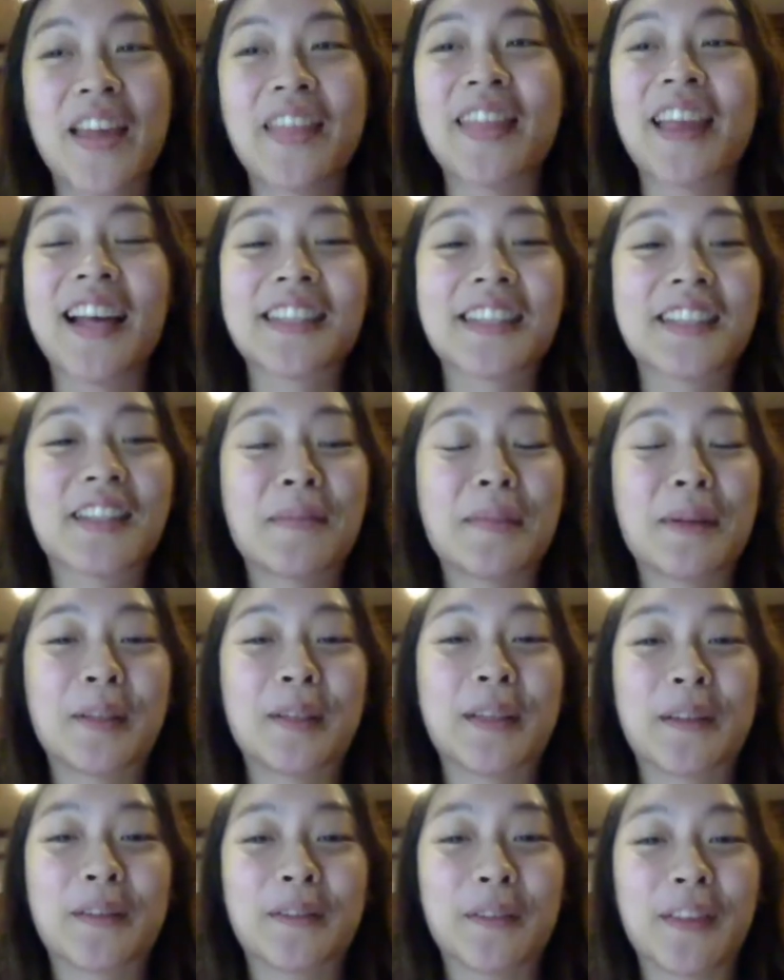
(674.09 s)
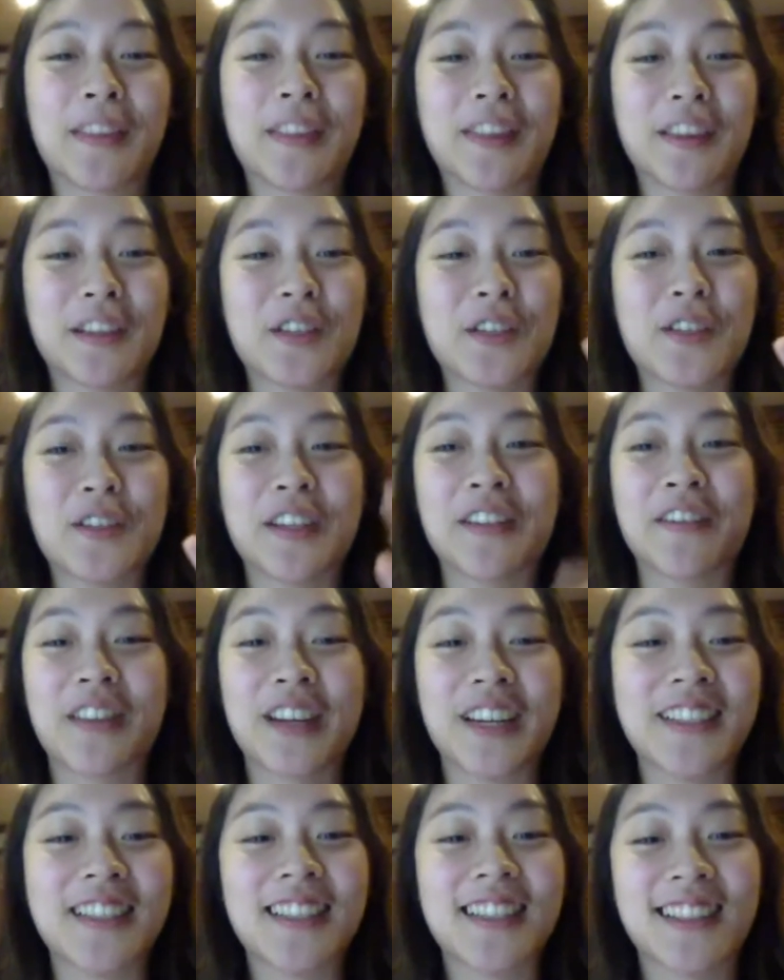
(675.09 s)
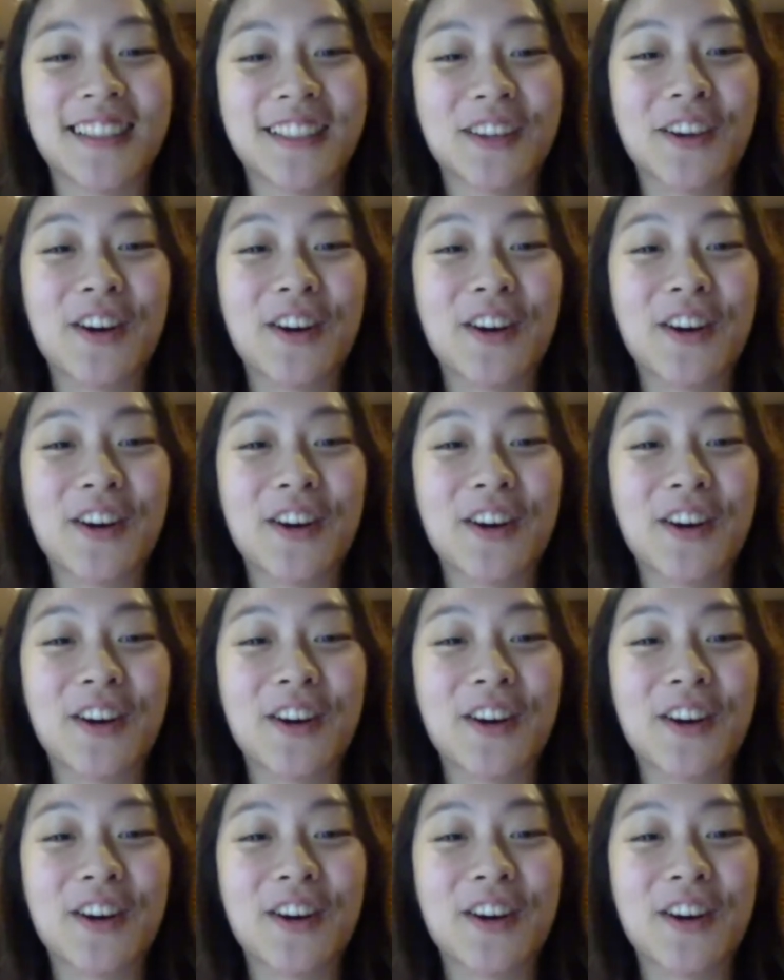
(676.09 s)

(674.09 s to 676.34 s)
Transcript: that's the building with the shooting range at the top.